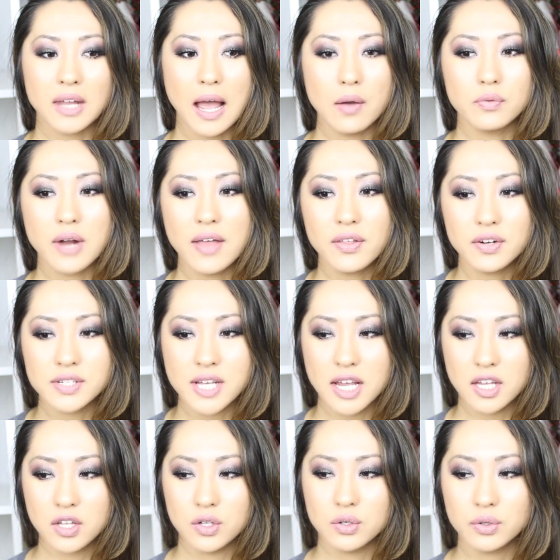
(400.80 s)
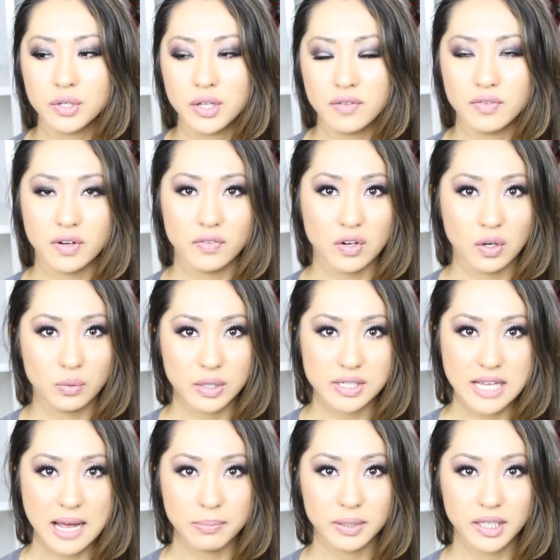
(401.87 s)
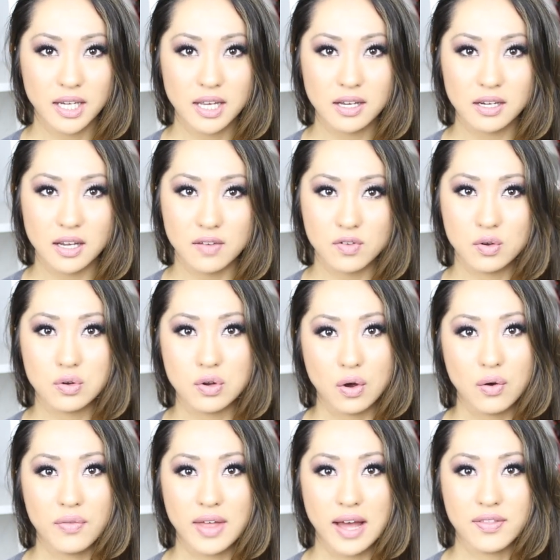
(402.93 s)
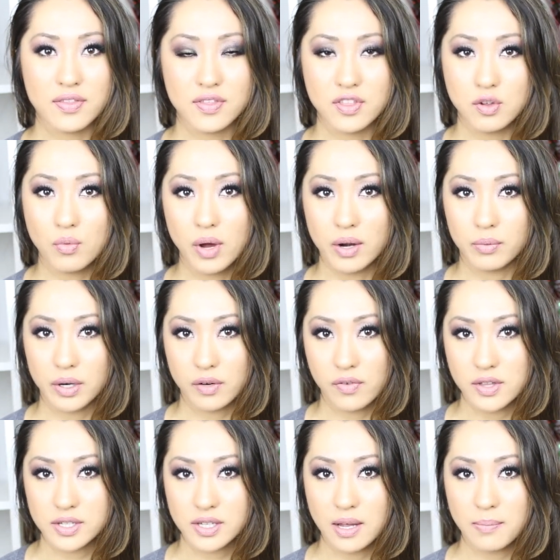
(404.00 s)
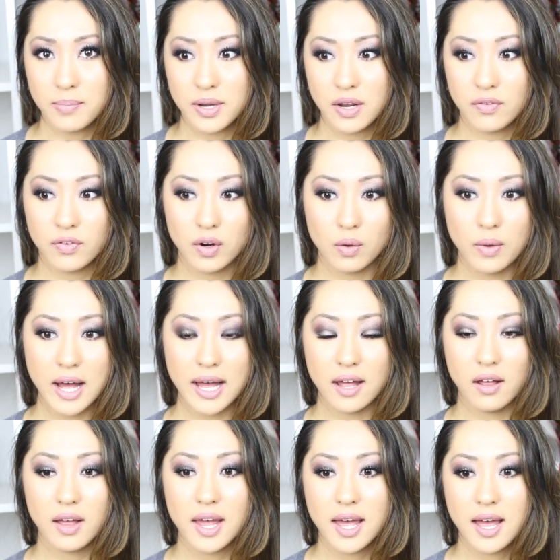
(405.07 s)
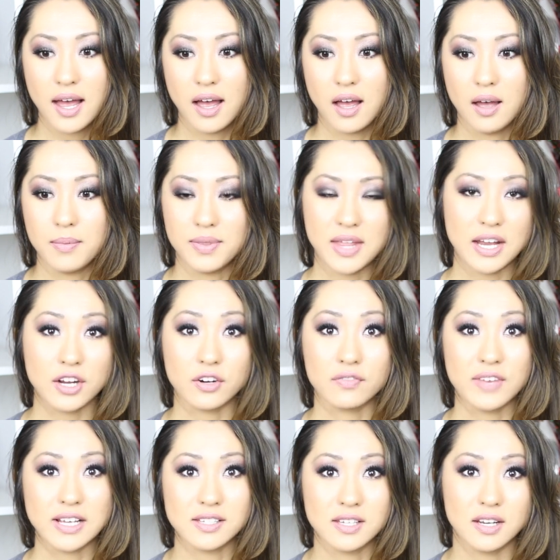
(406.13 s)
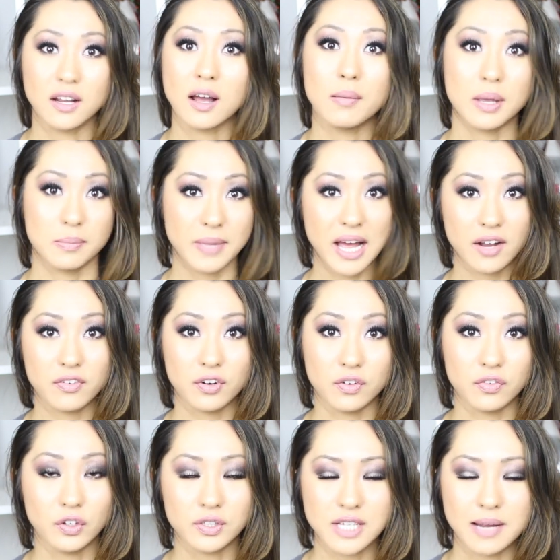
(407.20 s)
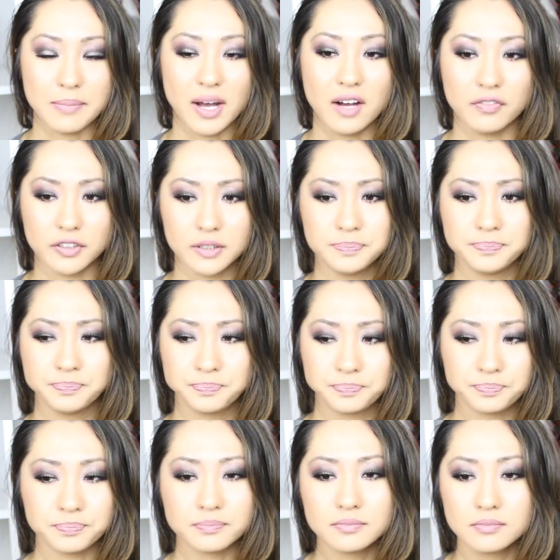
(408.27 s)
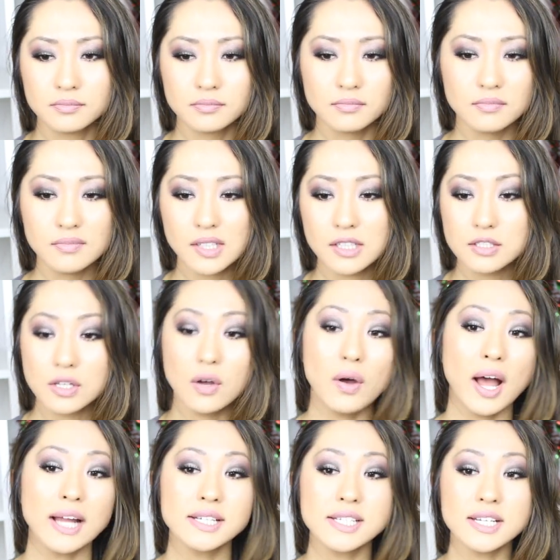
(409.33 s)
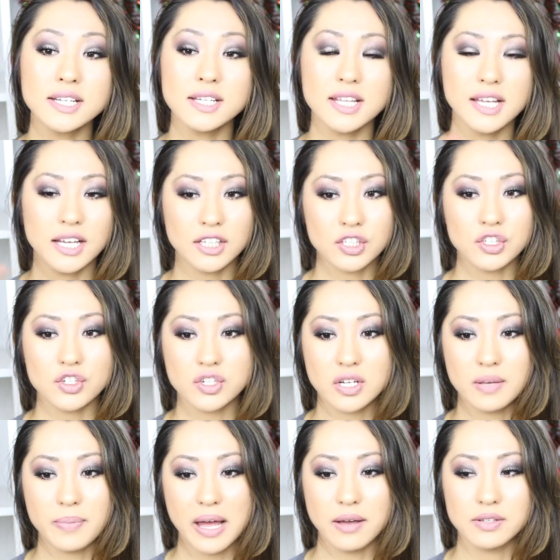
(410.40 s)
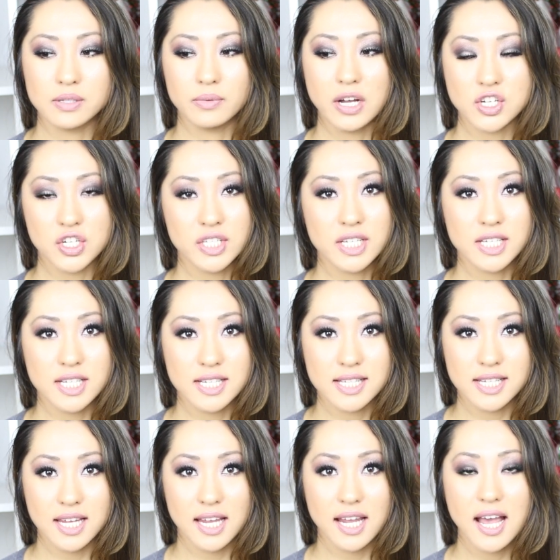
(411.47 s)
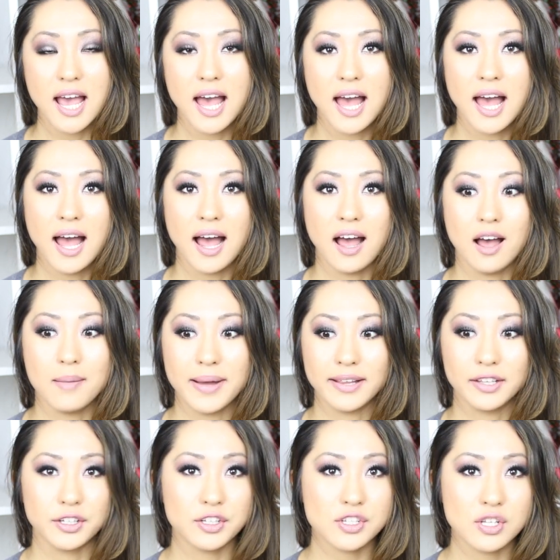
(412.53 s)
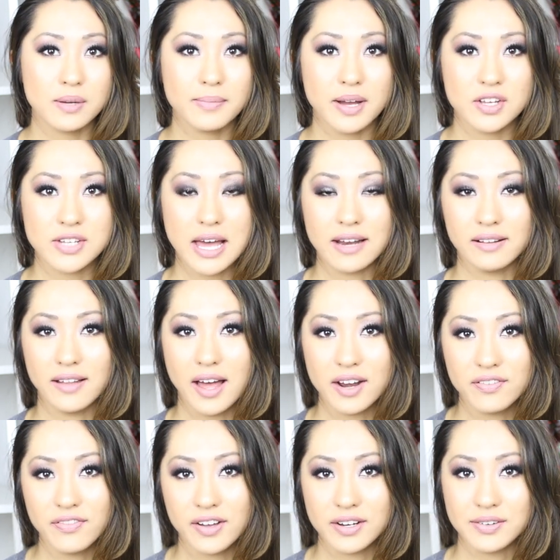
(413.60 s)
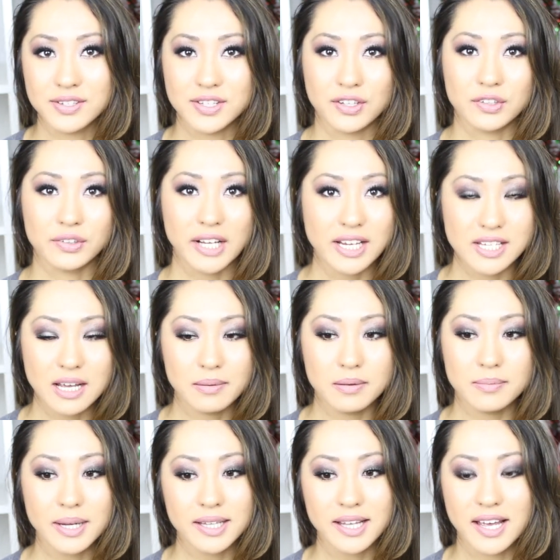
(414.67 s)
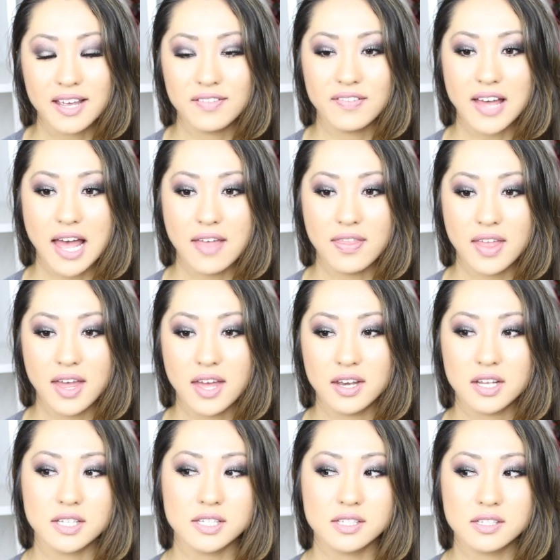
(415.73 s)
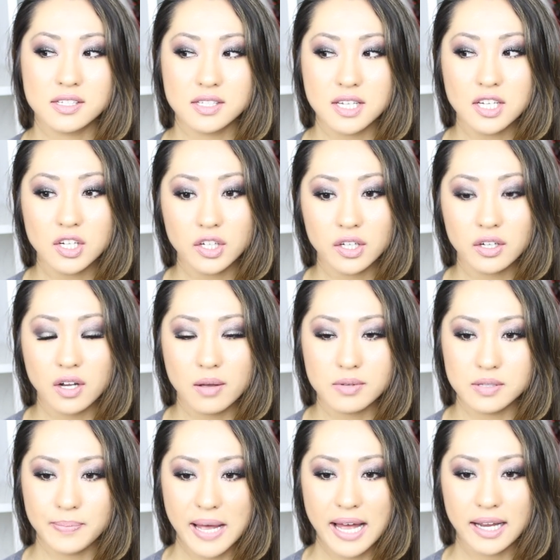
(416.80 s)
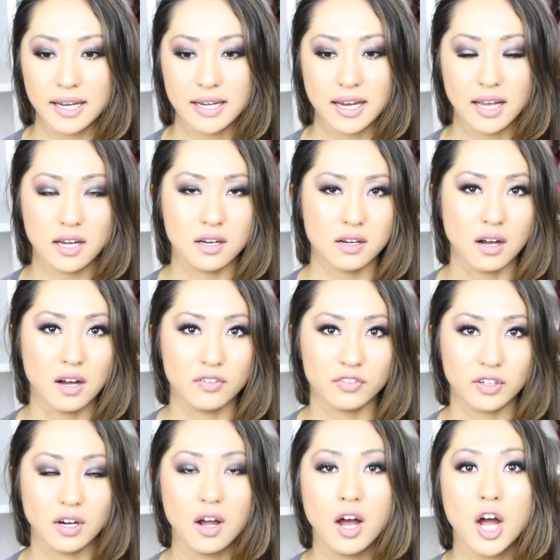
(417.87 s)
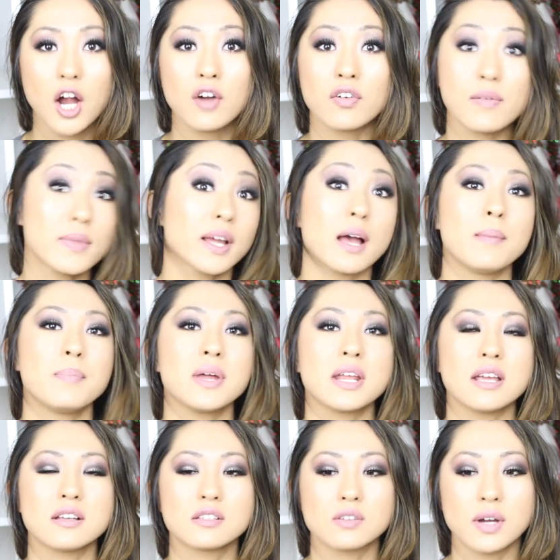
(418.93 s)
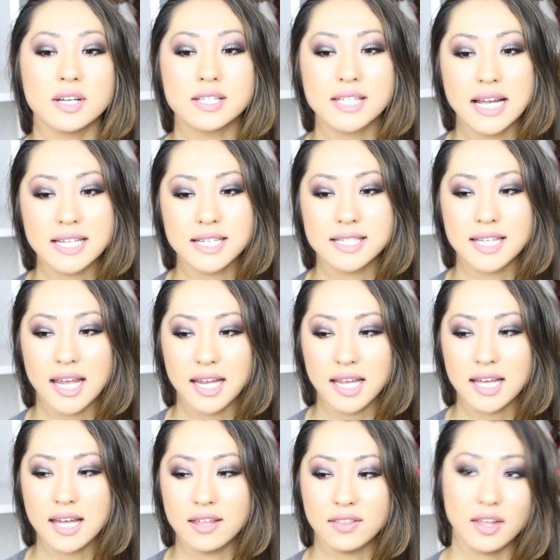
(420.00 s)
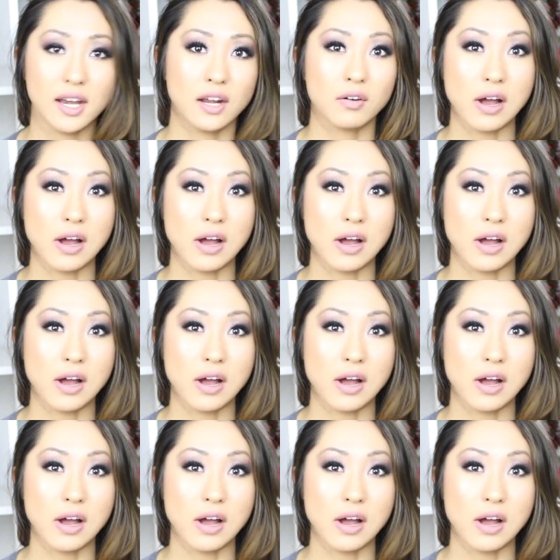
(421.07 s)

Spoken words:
I would rather take you, even if you're a worse applicant, if you know that you want to work for this company for a while, and that you're invested in coming back for a full-time offer. So I did the internship. I was in Washington, D.C. I learned so much, had a lot of fun. It was a great time of my life. And then senior year comes back and I get an offer from the company, and so I decide to take it, and then I